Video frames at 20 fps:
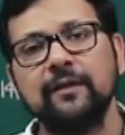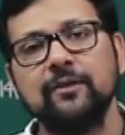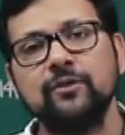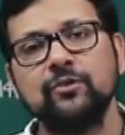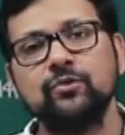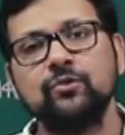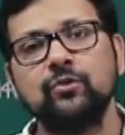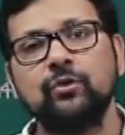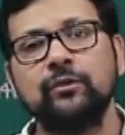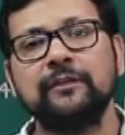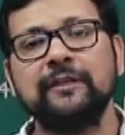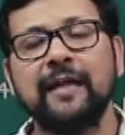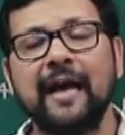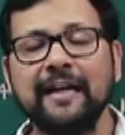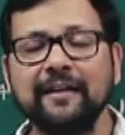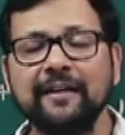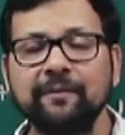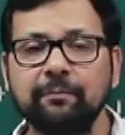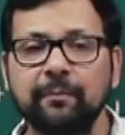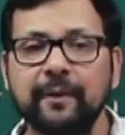so
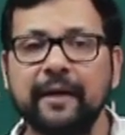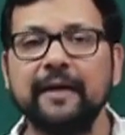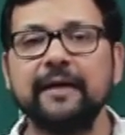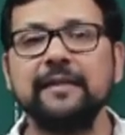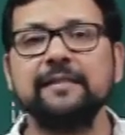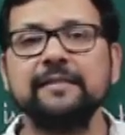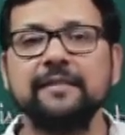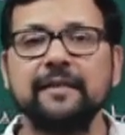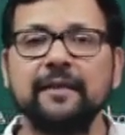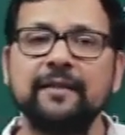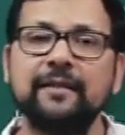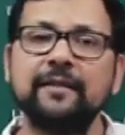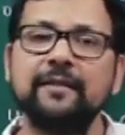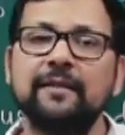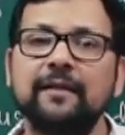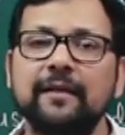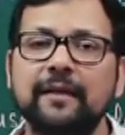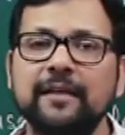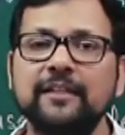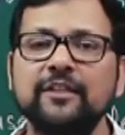that
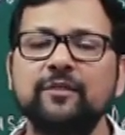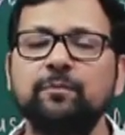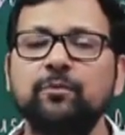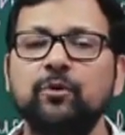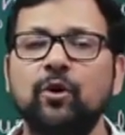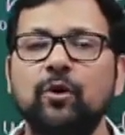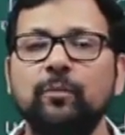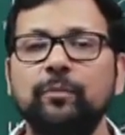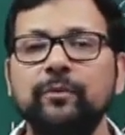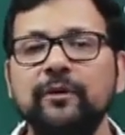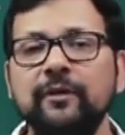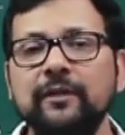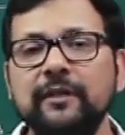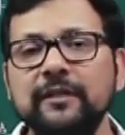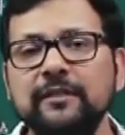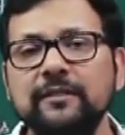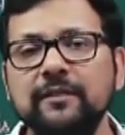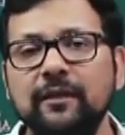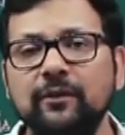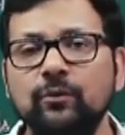medicine is
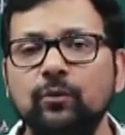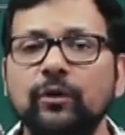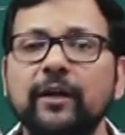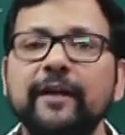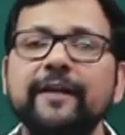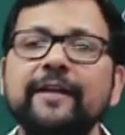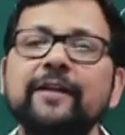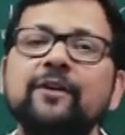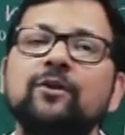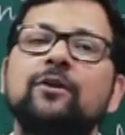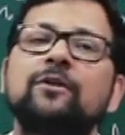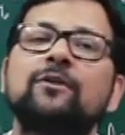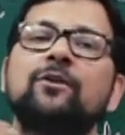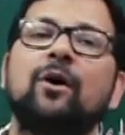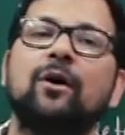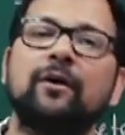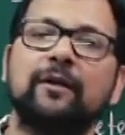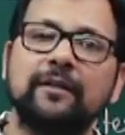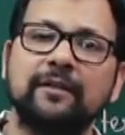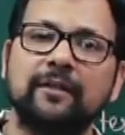properly circulating or
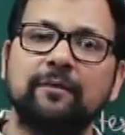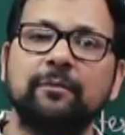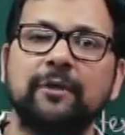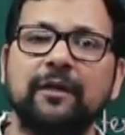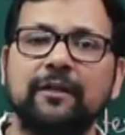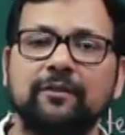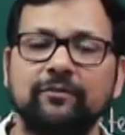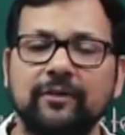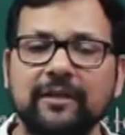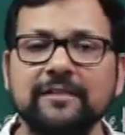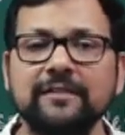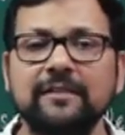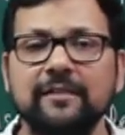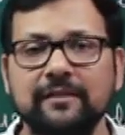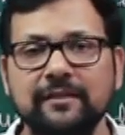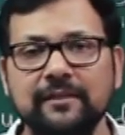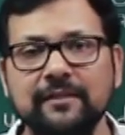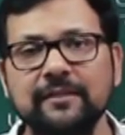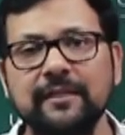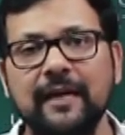not in the blood
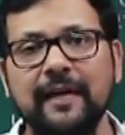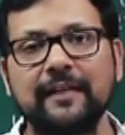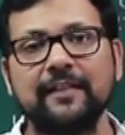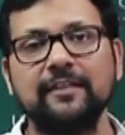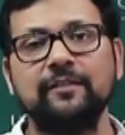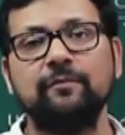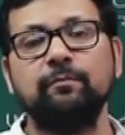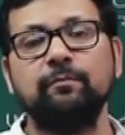vessels, that is